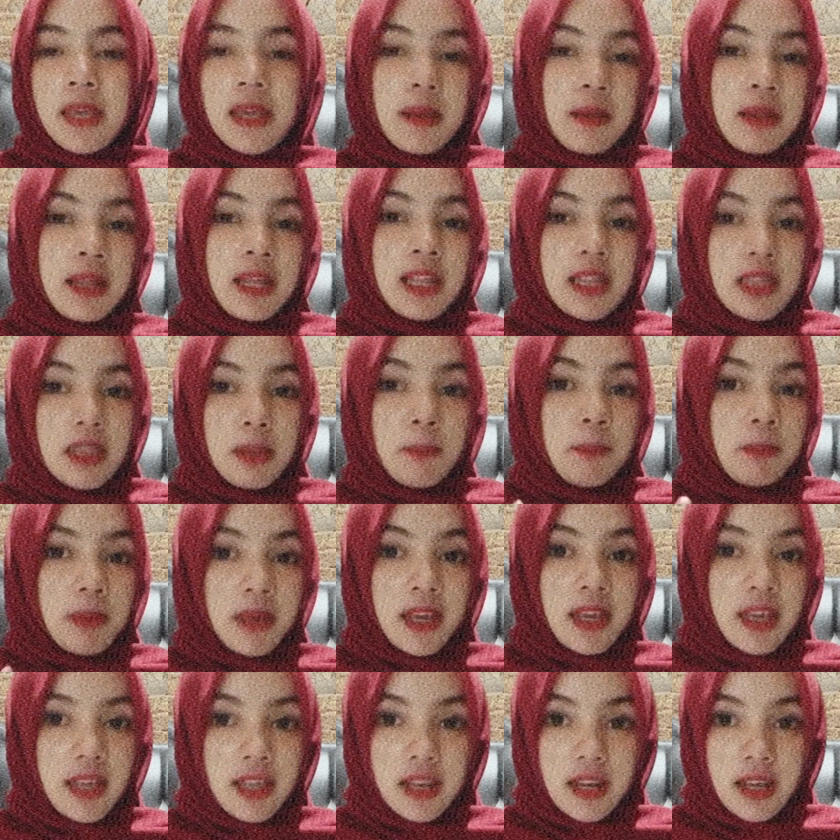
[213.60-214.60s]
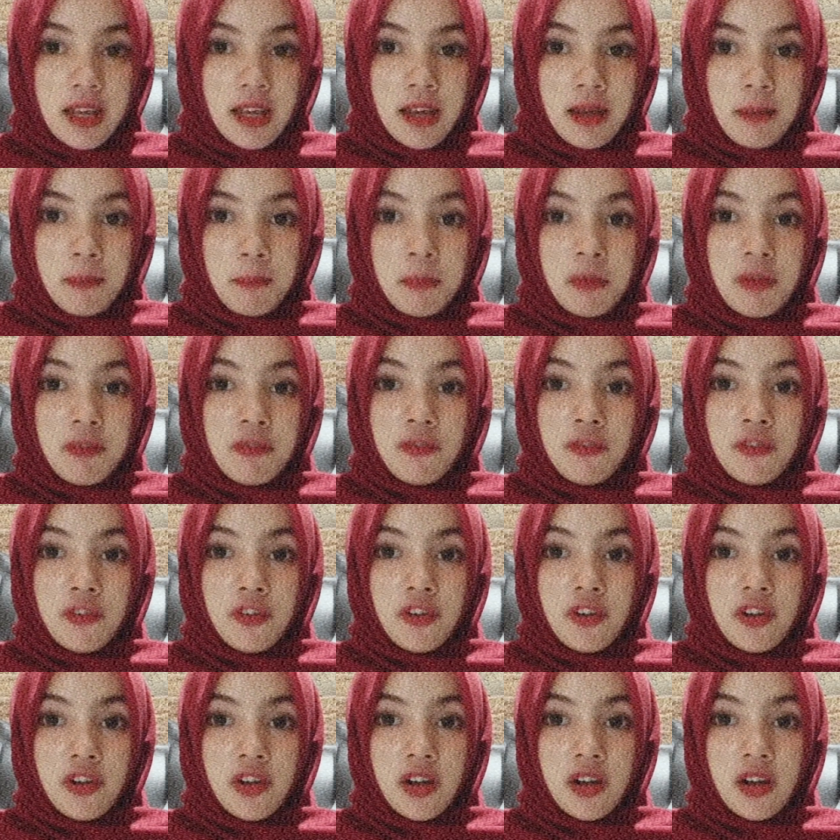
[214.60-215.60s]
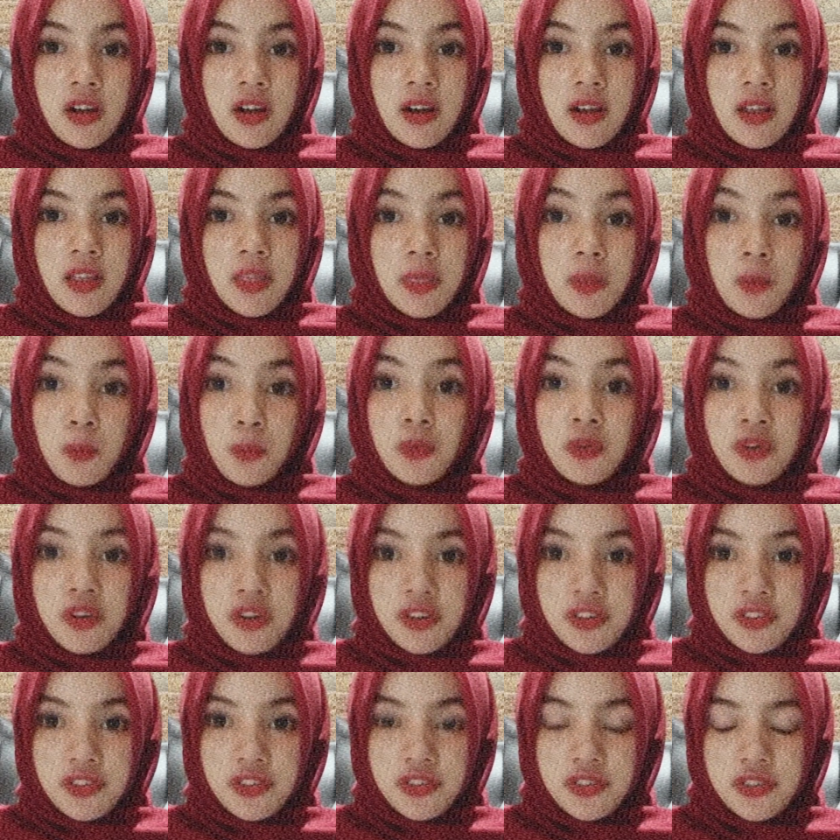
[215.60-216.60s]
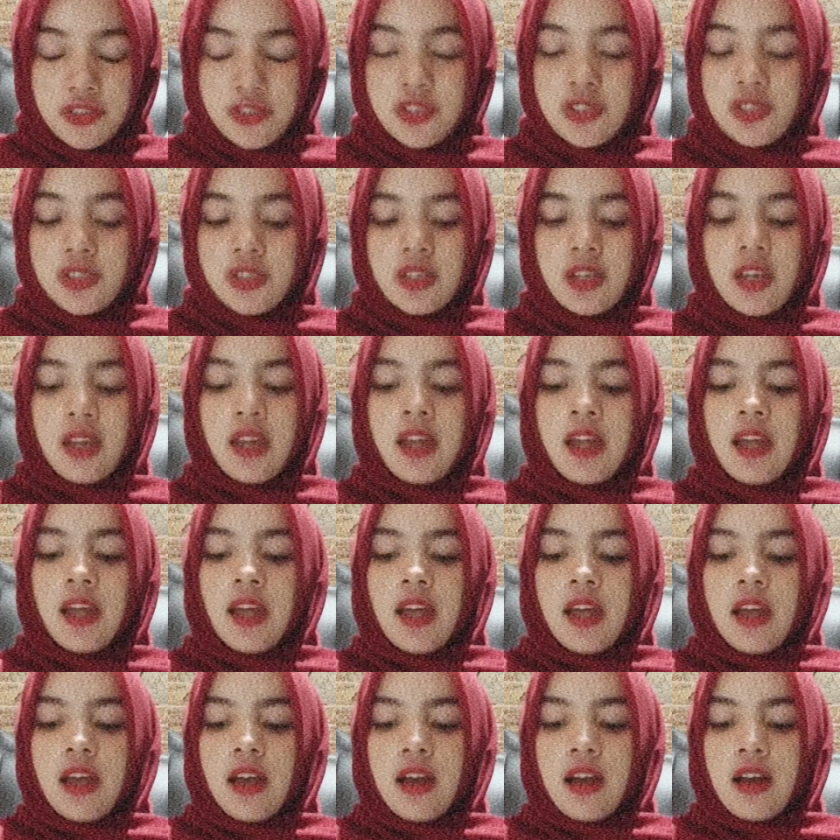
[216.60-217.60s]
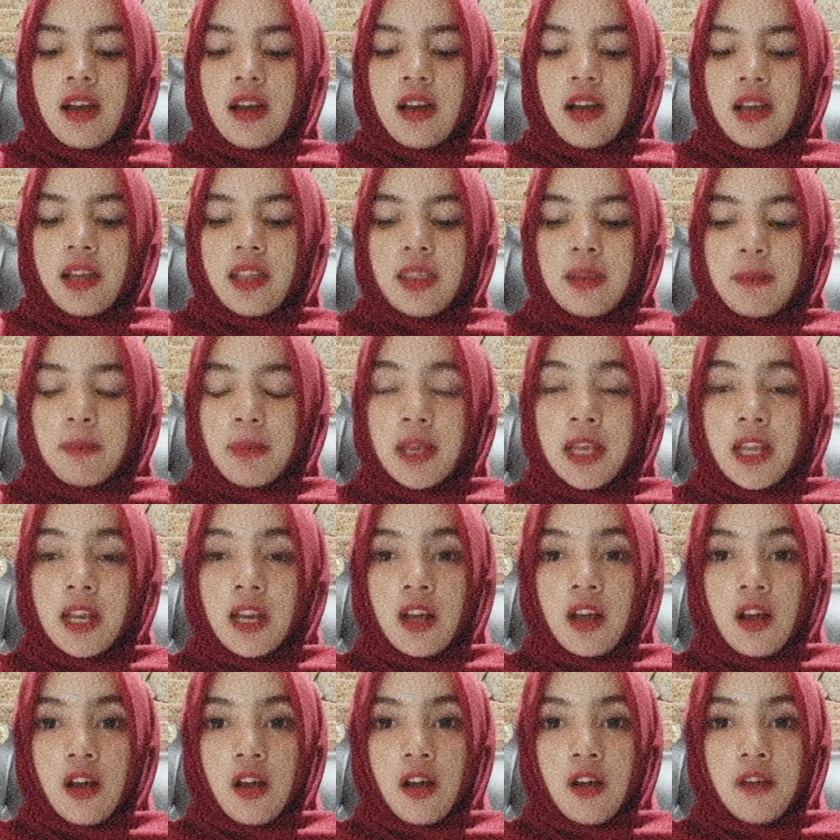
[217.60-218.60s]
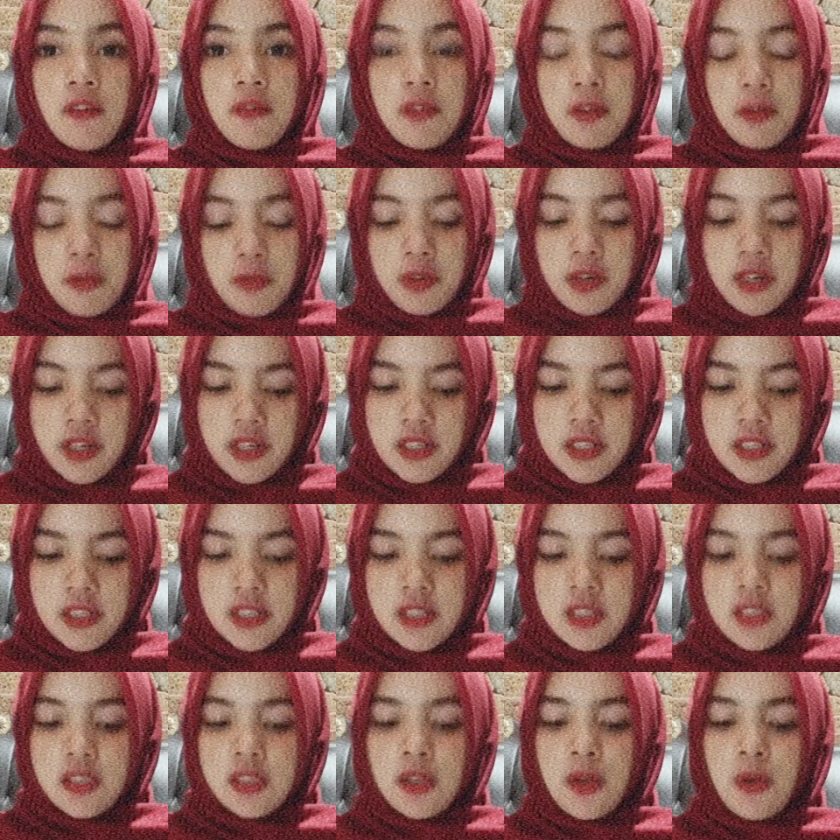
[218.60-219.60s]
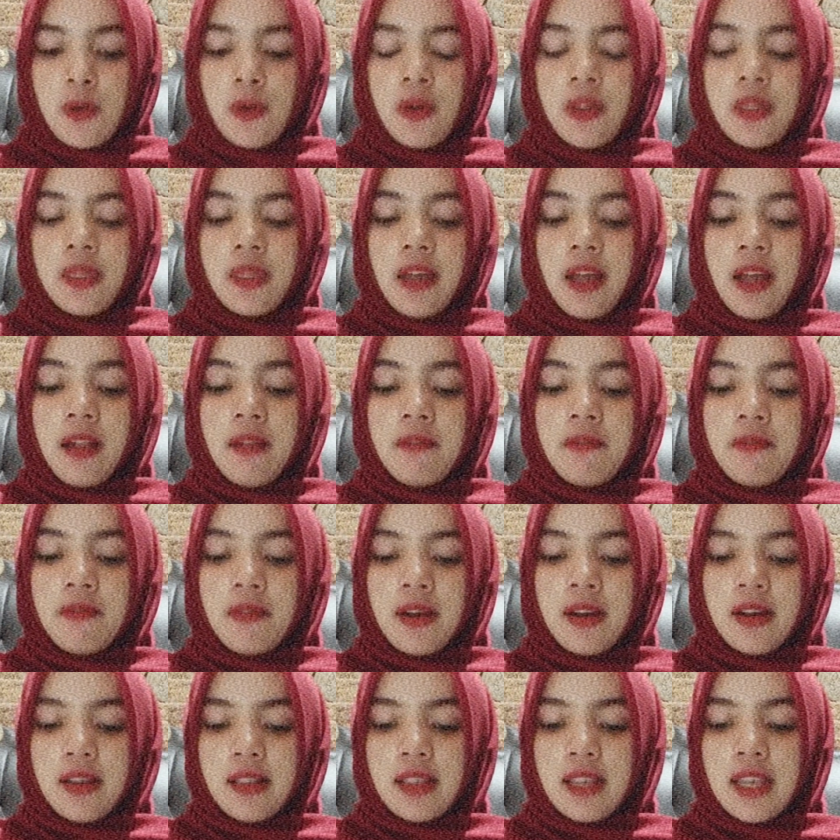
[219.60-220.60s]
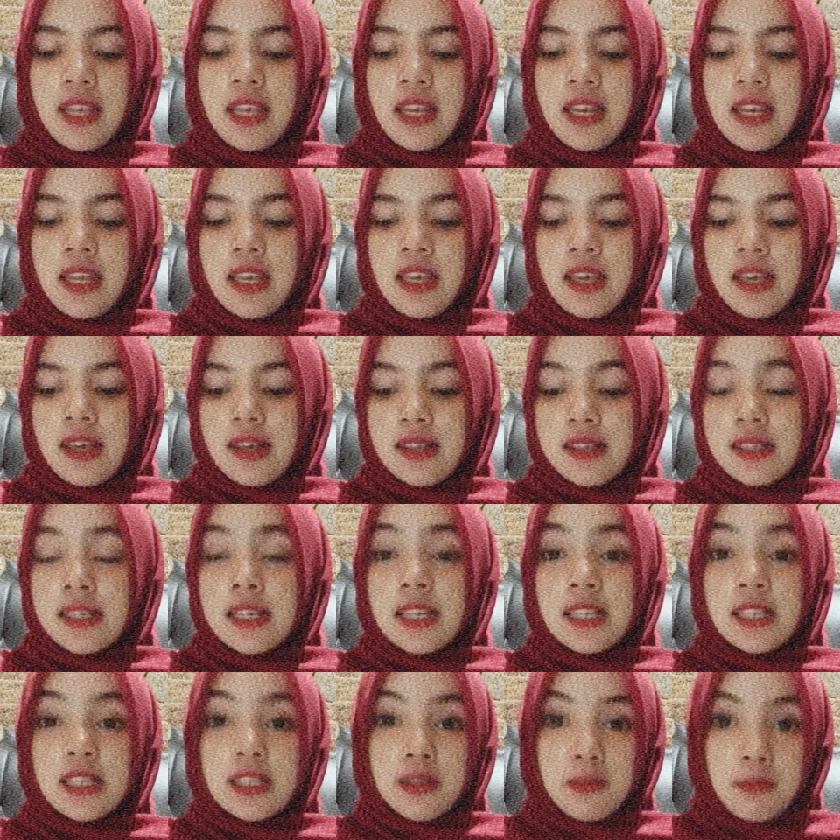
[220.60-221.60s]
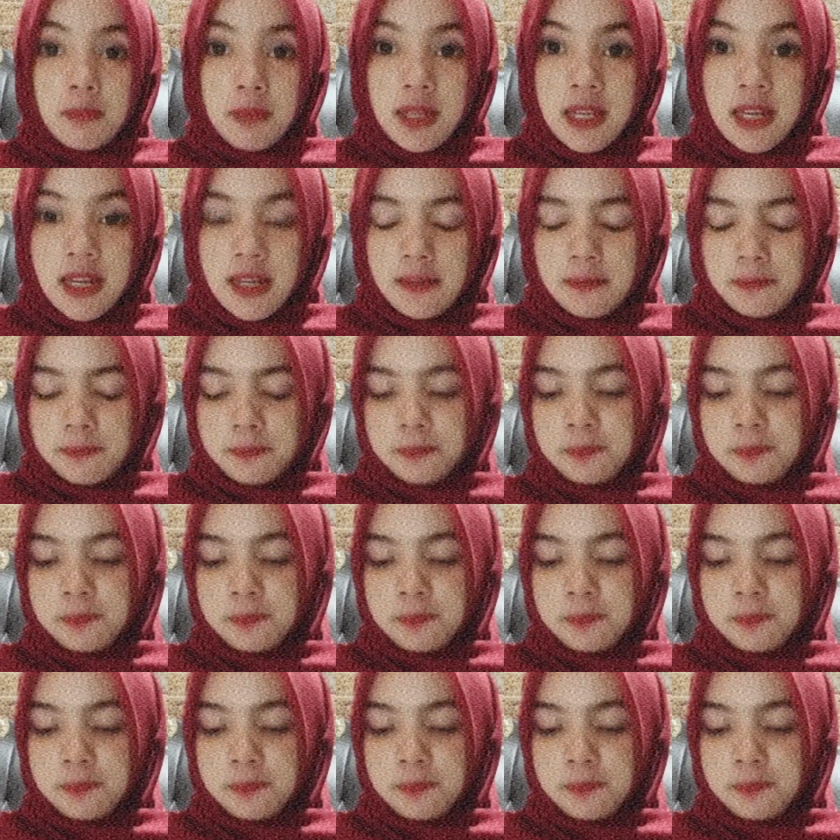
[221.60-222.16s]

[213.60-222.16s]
in the beginning, before the words, in the beginning of a word, so that partly indicates its meaning.